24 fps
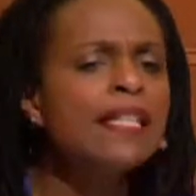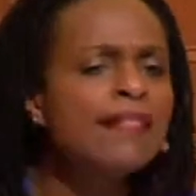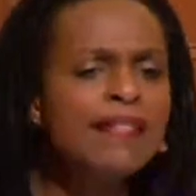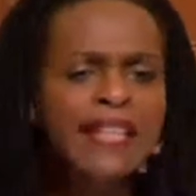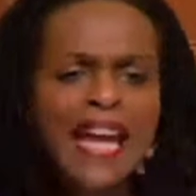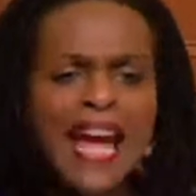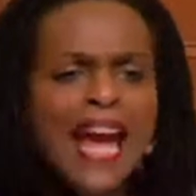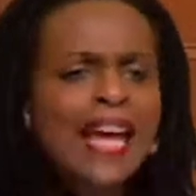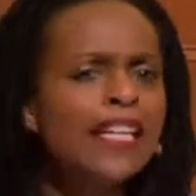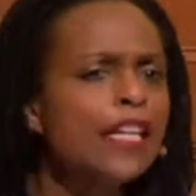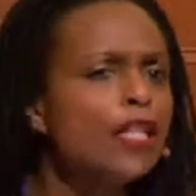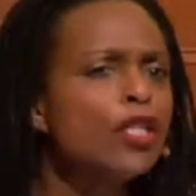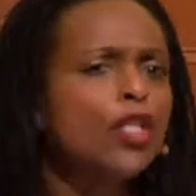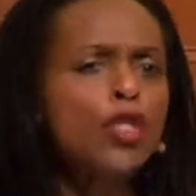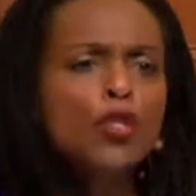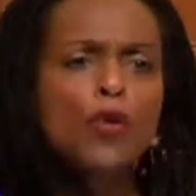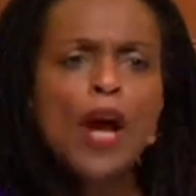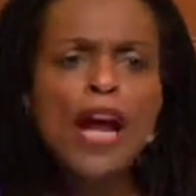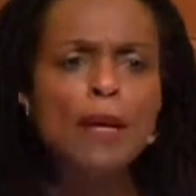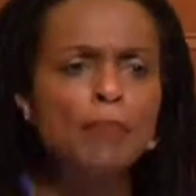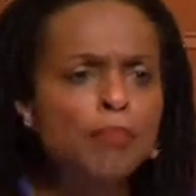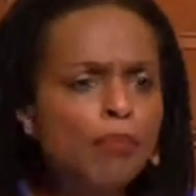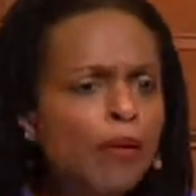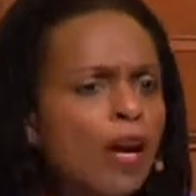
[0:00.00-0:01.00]
to stand in
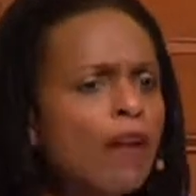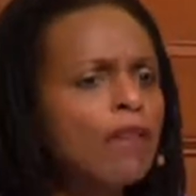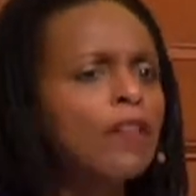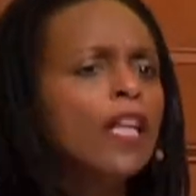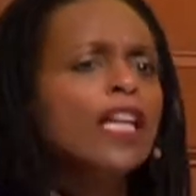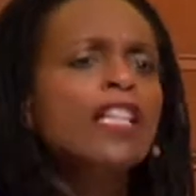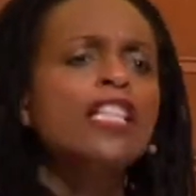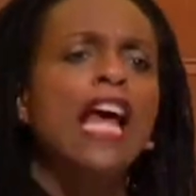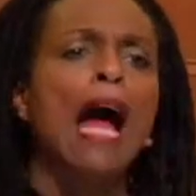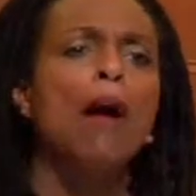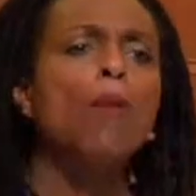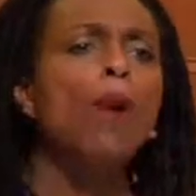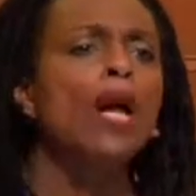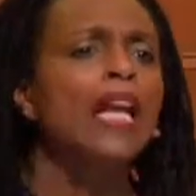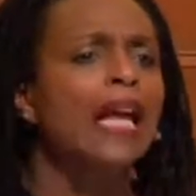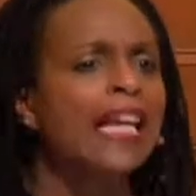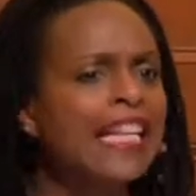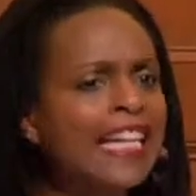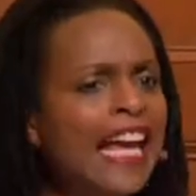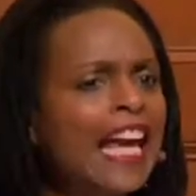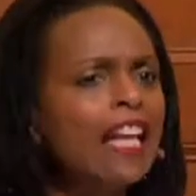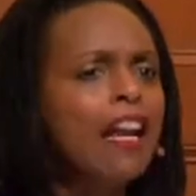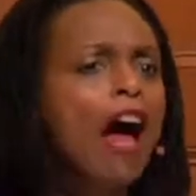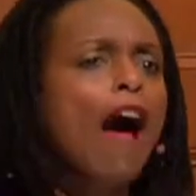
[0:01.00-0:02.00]
straight privilege. I want to
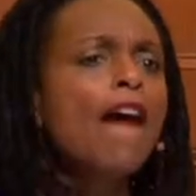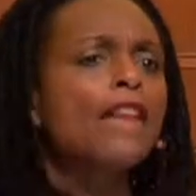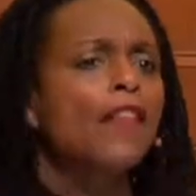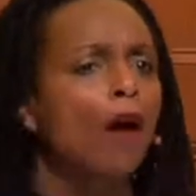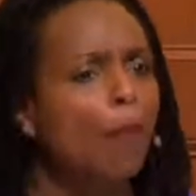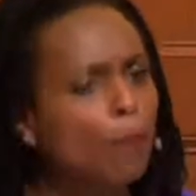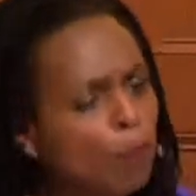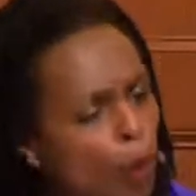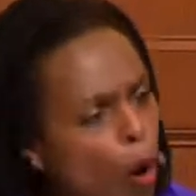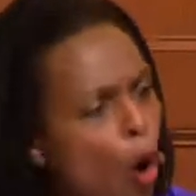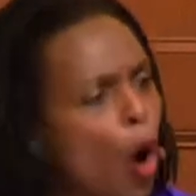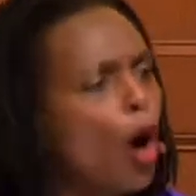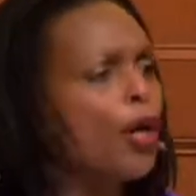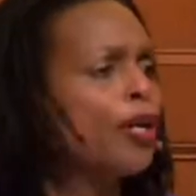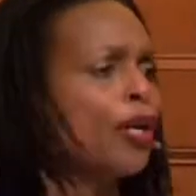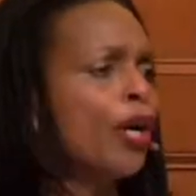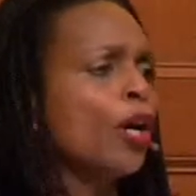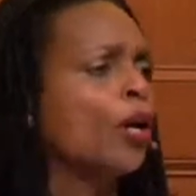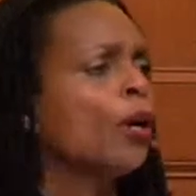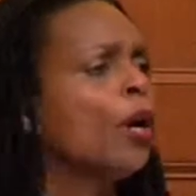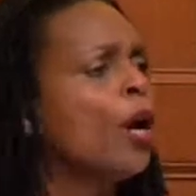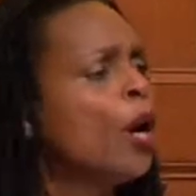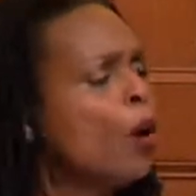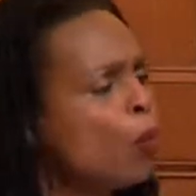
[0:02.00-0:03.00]
get on the
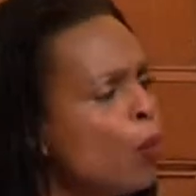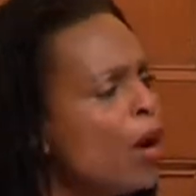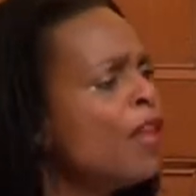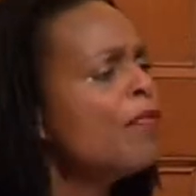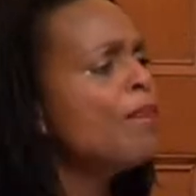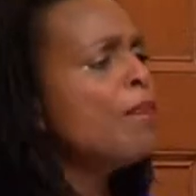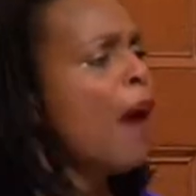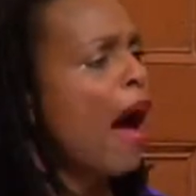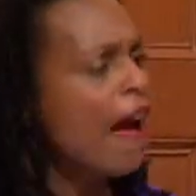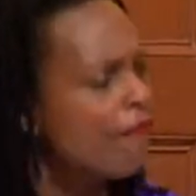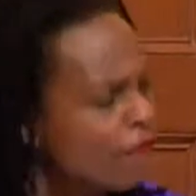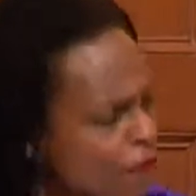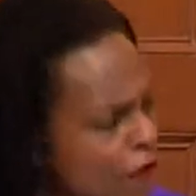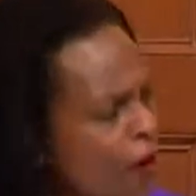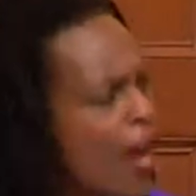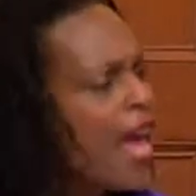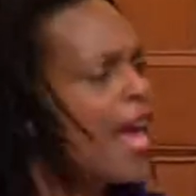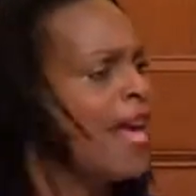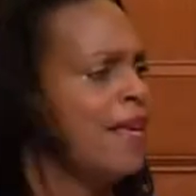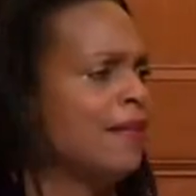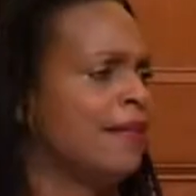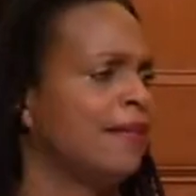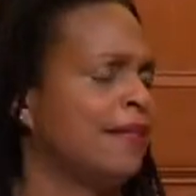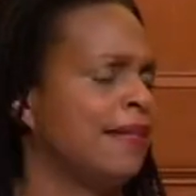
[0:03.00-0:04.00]
border with my
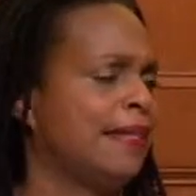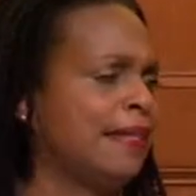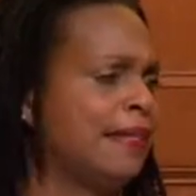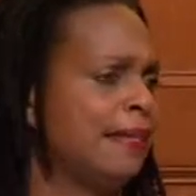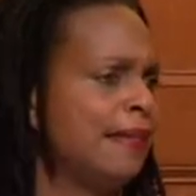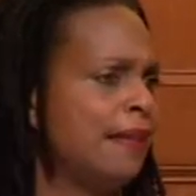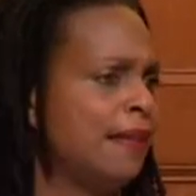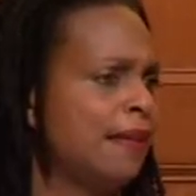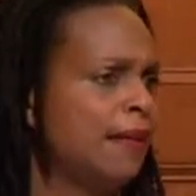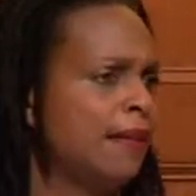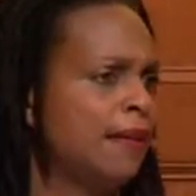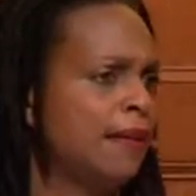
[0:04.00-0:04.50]
friends. Amen.